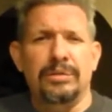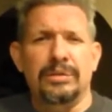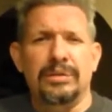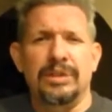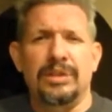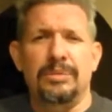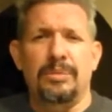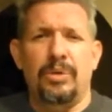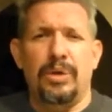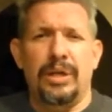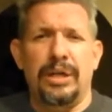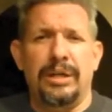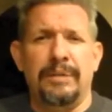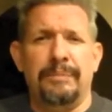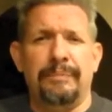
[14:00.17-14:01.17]
in the
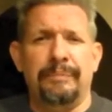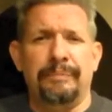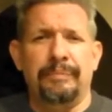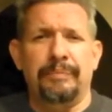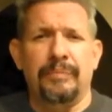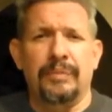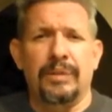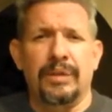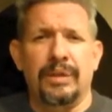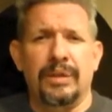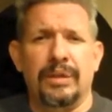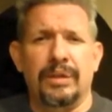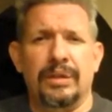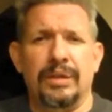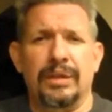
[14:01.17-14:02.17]
morning.
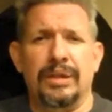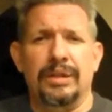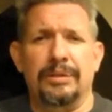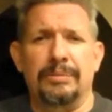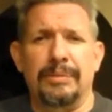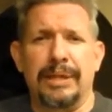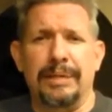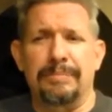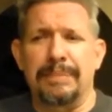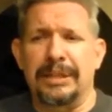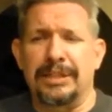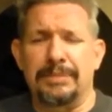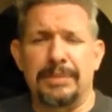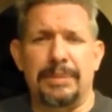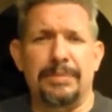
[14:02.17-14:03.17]
Um, I
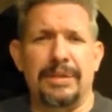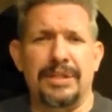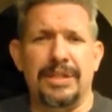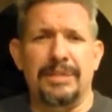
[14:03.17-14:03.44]
picked him up onto